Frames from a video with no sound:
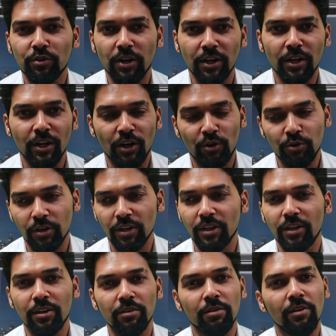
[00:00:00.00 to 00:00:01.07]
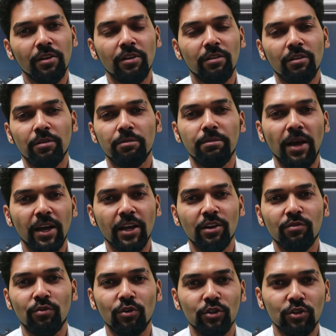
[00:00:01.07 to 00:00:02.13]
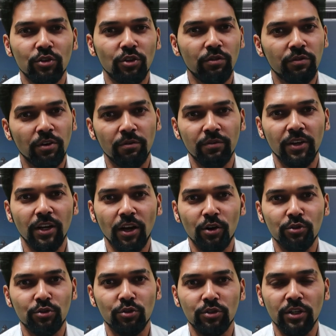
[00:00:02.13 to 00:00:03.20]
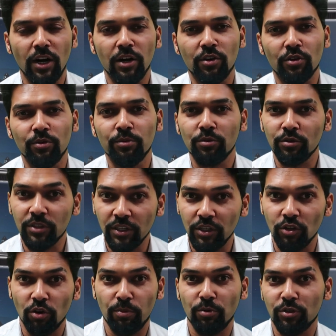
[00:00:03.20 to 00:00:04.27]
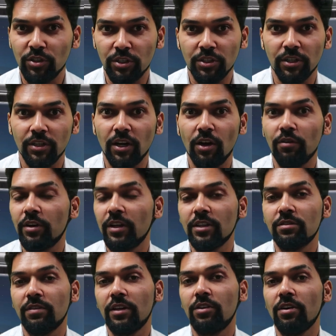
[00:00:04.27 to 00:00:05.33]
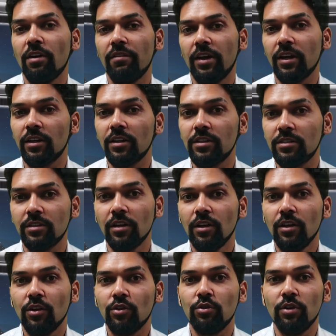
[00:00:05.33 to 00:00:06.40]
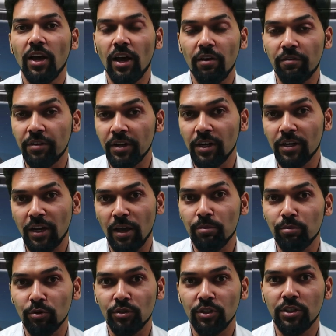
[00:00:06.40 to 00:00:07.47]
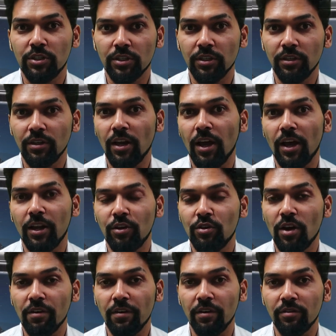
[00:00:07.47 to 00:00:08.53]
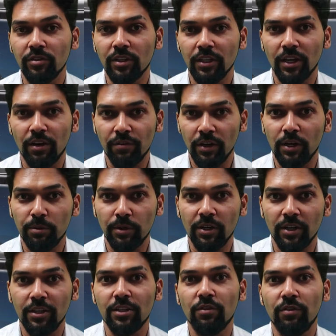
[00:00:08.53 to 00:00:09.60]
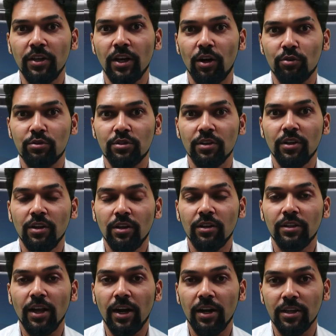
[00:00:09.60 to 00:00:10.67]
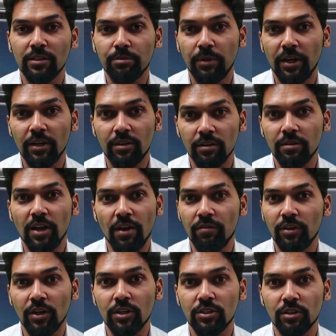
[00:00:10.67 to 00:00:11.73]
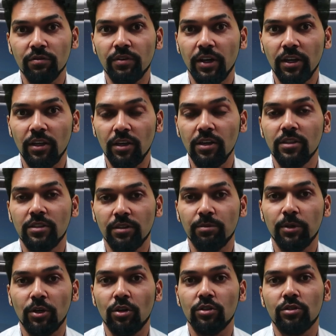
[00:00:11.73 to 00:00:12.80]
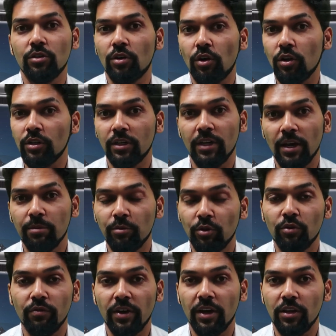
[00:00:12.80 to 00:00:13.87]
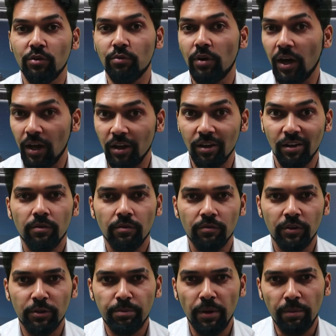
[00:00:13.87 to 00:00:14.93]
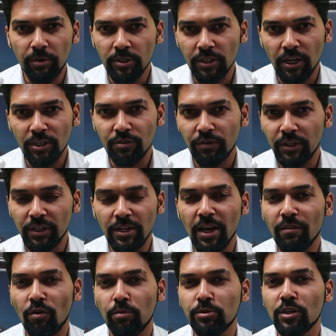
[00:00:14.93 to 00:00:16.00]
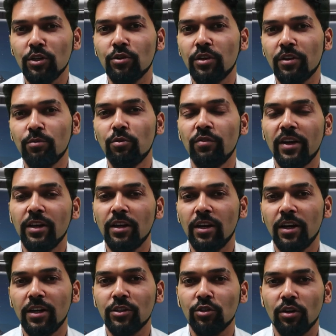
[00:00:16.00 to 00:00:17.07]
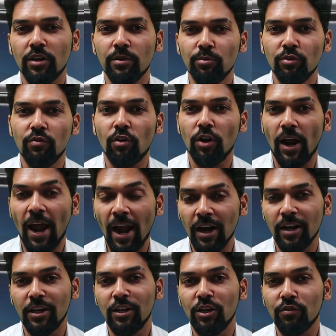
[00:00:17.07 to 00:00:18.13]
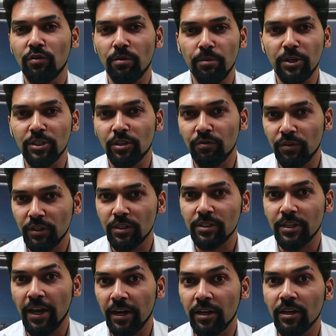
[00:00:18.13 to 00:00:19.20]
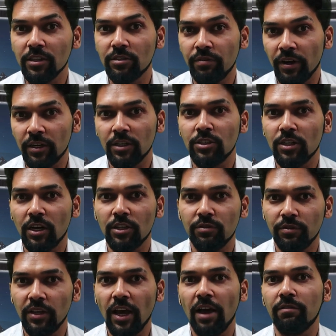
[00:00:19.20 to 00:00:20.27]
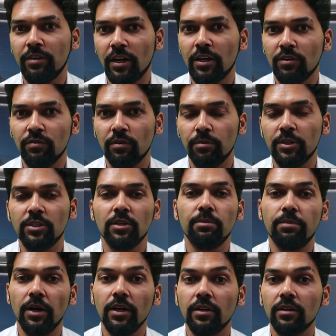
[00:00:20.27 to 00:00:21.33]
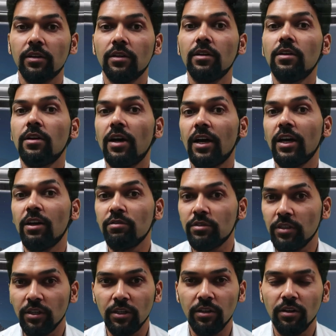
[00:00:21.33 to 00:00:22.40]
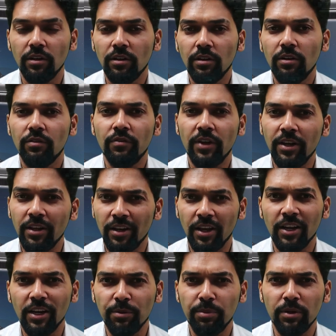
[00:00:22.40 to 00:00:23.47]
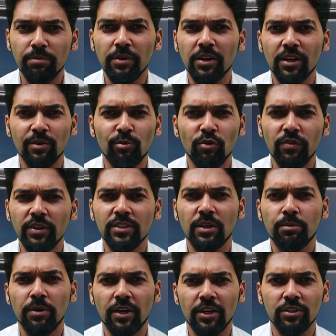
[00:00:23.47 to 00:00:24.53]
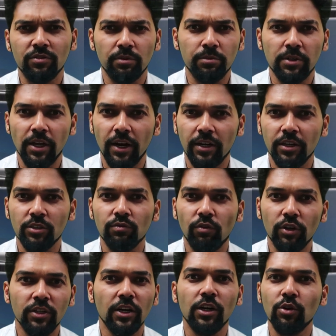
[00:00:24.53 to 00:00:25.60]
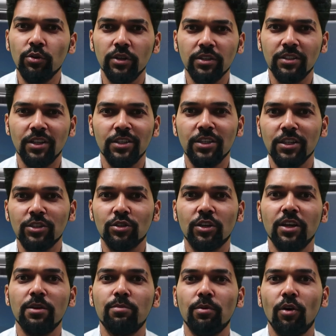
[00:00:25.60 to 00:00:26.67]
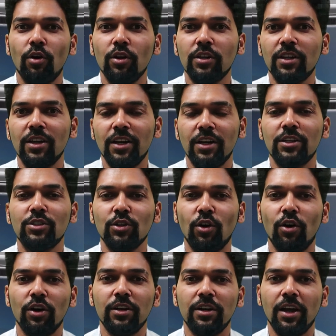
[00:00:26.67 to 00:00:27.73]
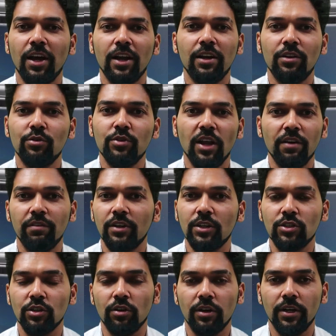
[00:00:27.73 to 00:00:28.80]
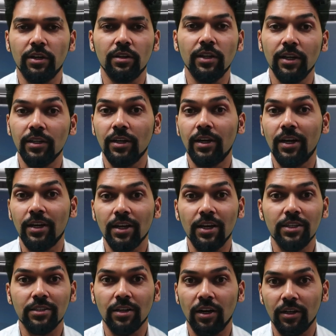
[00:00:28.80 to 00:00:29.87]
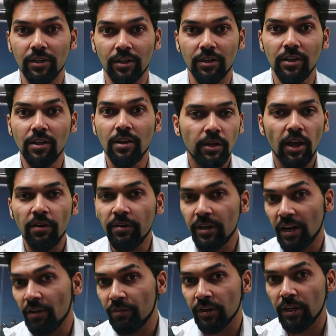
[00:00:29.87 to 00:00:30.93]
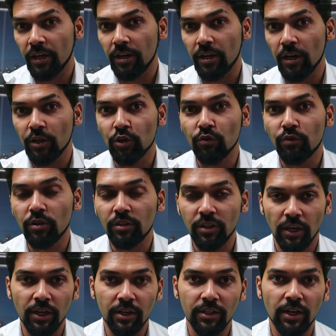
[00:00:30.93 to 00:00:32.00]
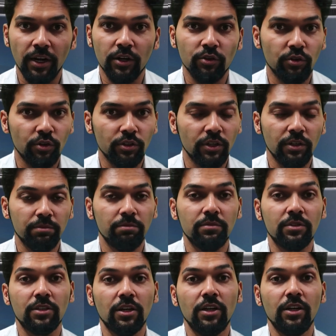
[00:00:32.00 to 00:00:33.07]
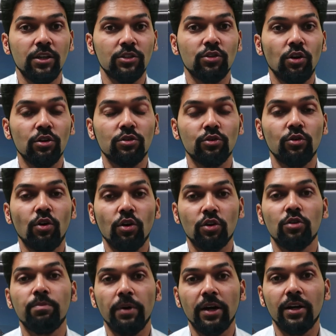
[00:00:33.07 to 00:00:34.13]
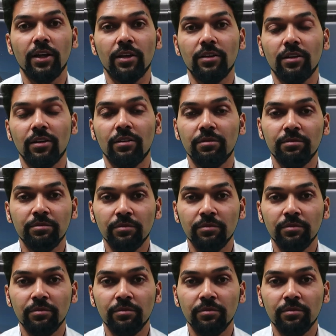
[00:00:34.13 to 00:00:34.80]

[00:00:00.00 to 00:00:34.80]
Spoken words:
to run around back and forth, from wheelhouse to chart room to see your position. Nowadays when you have ECDIS, you have real-time position and you have everything available in the wheelhouse. That has made navigation very easy because you all the time know where you are. With paper charts, we didn't have option to remove any layers or remove or add any information. With this ECDIS vector charts, we have that information. But I have seen very rarely people removing some layers from the ECDIS. What they do is they just keep all the layers on and do navigation on it. Then the data is cluttered. Heavy traffic area, you would think that the screen is also occupied and